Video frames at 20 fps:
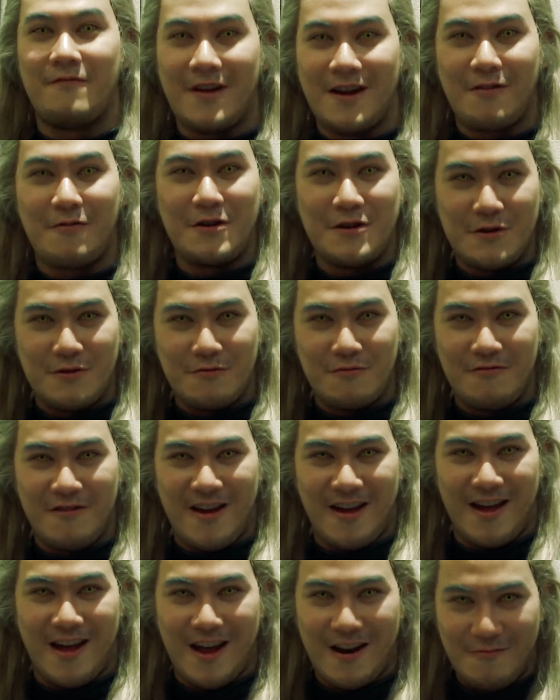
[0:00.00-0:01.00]
very new
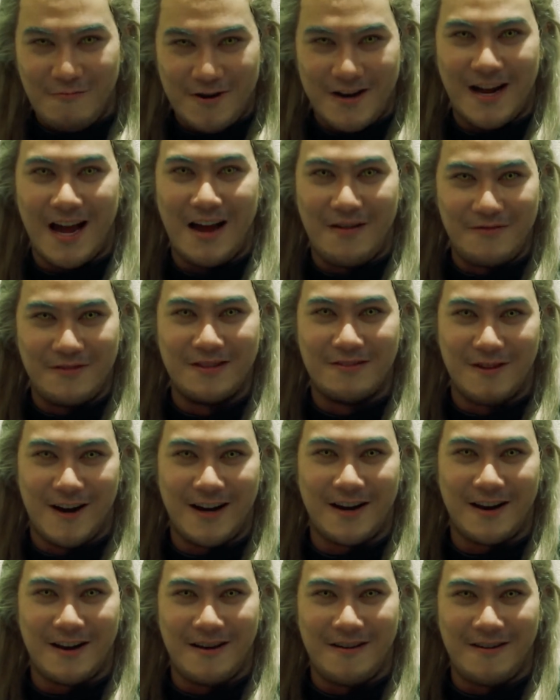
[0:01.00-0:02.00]
Henry Cavill
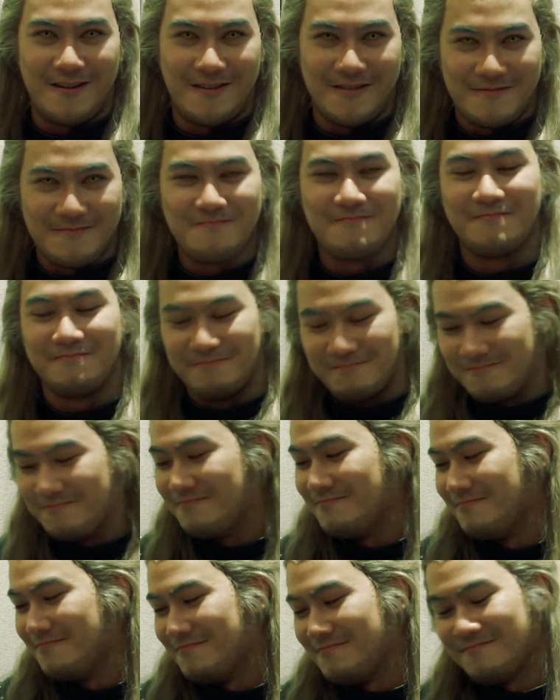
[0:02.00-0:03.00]
right here.
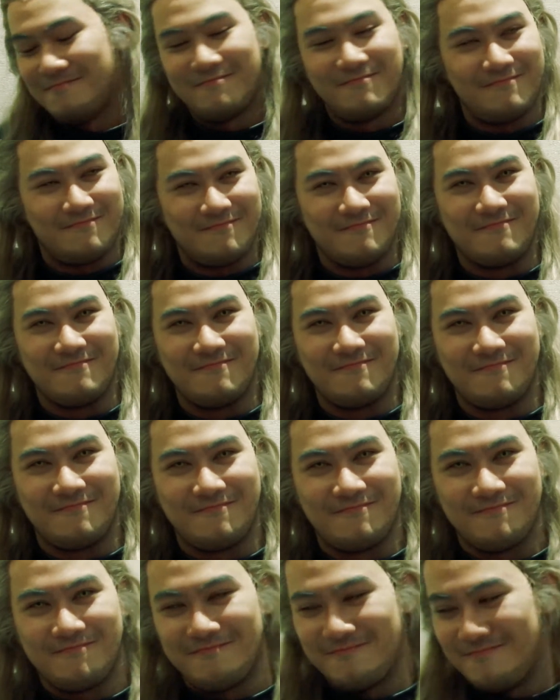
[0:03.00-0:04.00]
Ladies.